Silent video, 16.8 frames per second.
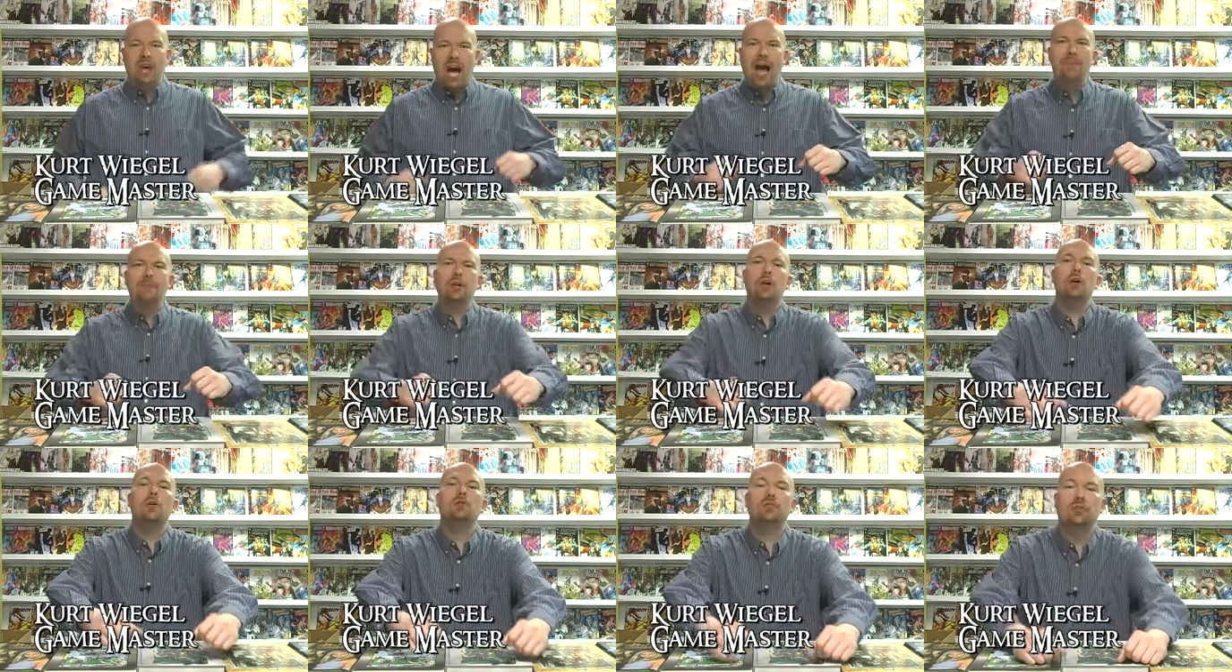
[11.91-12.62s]
I'm your
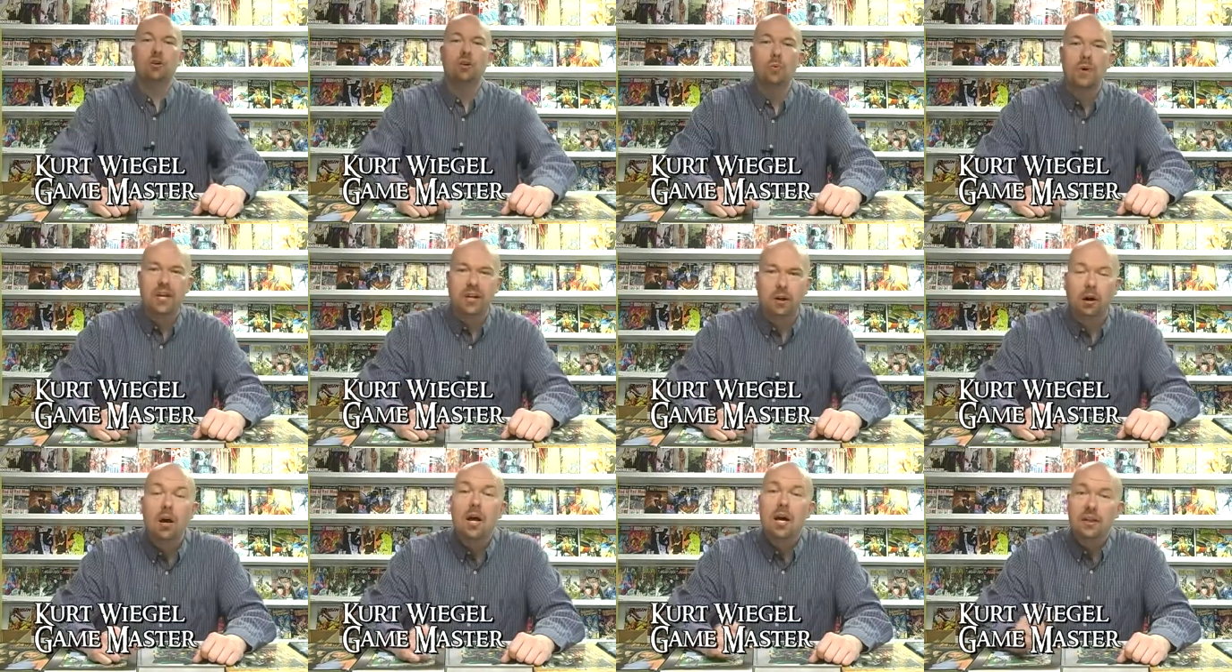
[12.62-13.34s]
host, Kurt
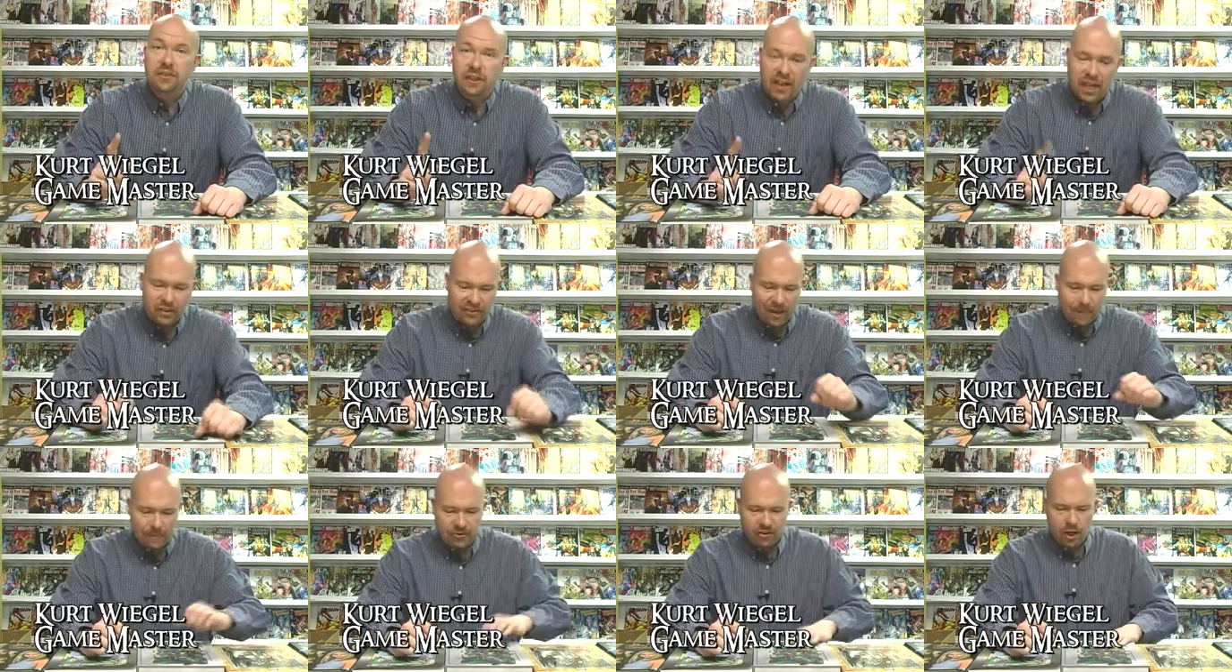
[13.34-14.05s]
Wiegel. Today's
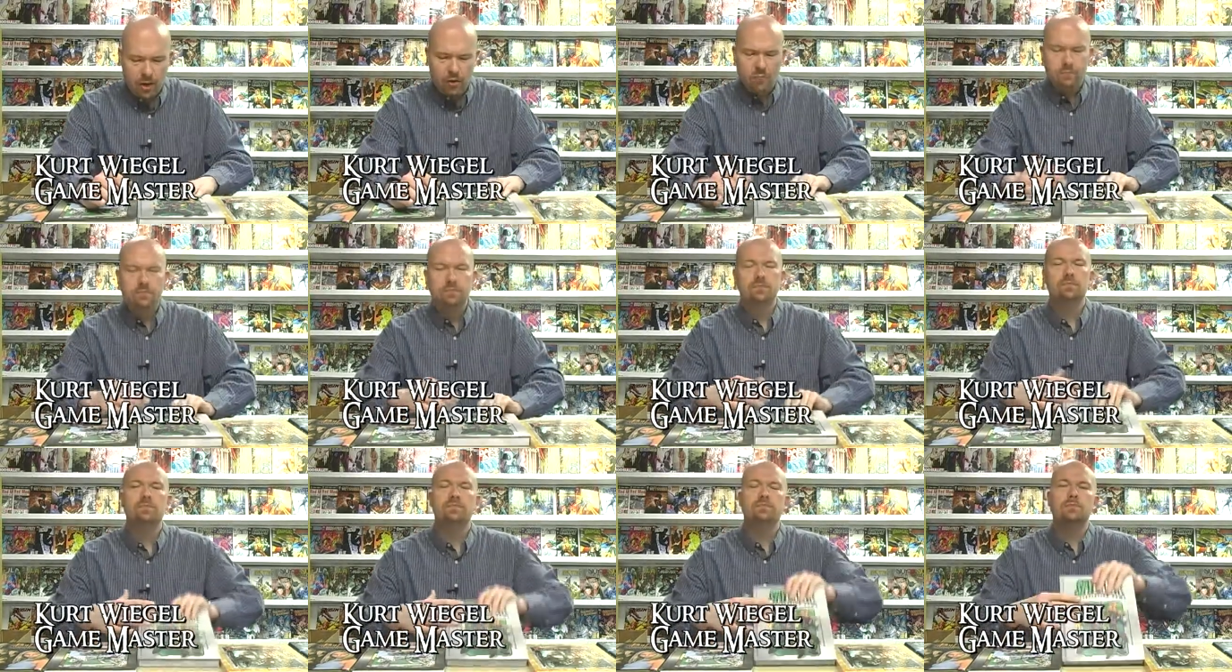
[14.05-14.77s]
episode
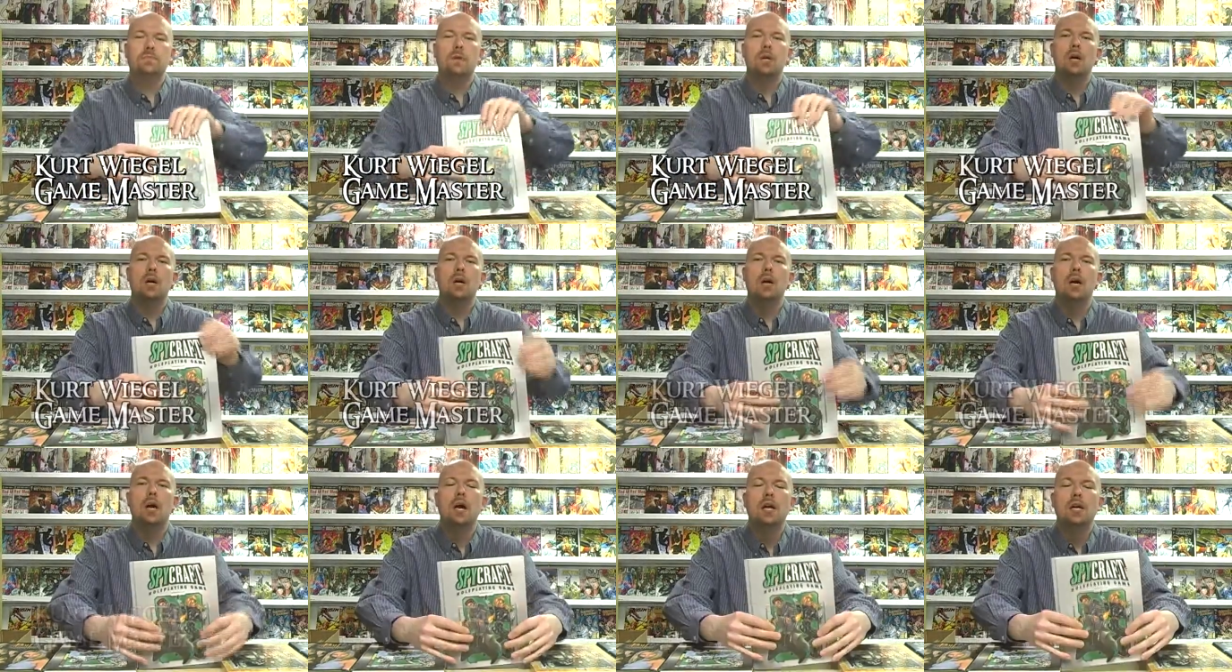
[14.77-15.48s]

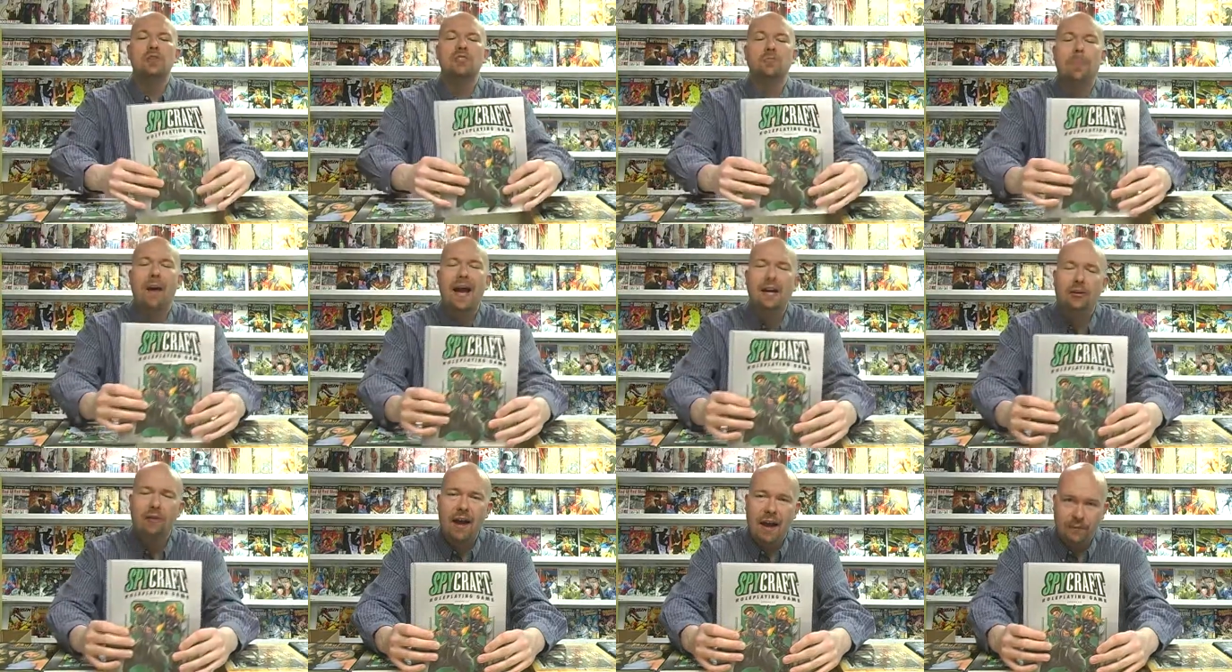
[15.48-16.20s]

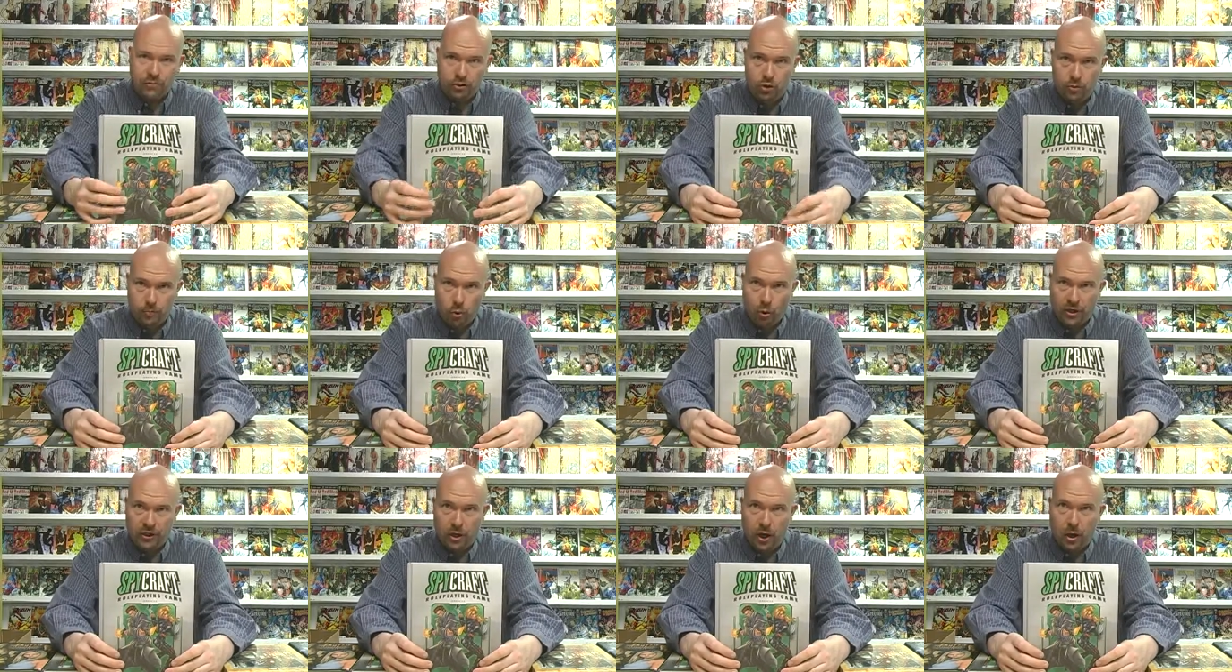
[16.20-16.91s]
Spycraft
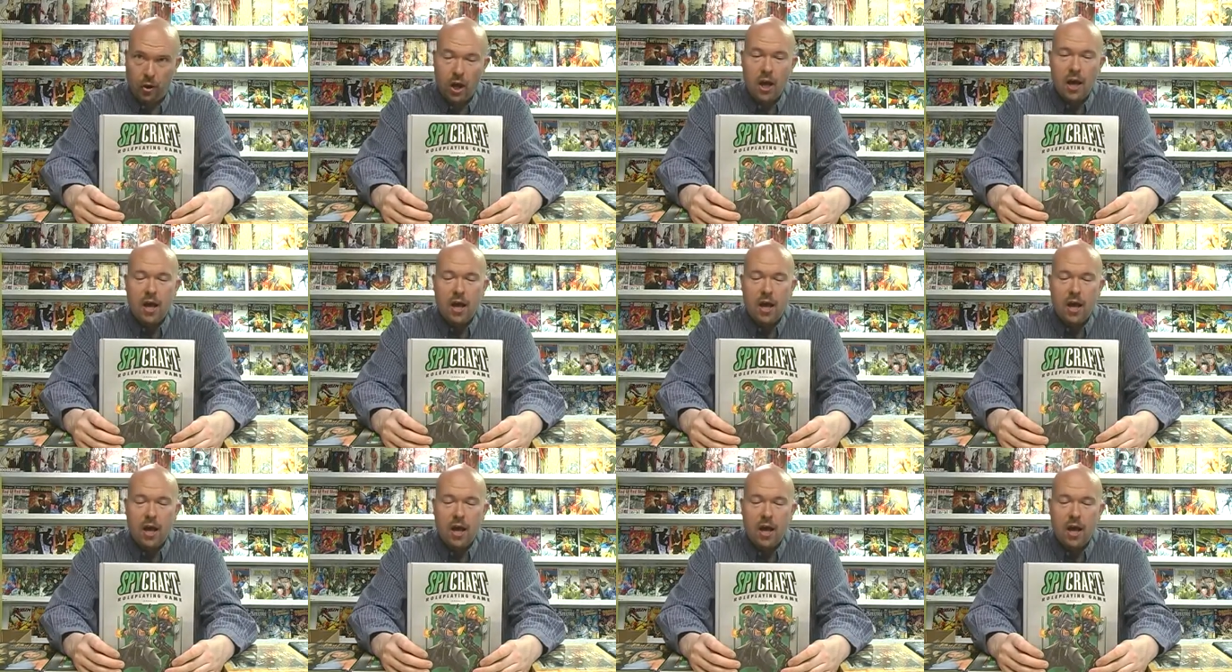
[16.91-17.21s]
2.0.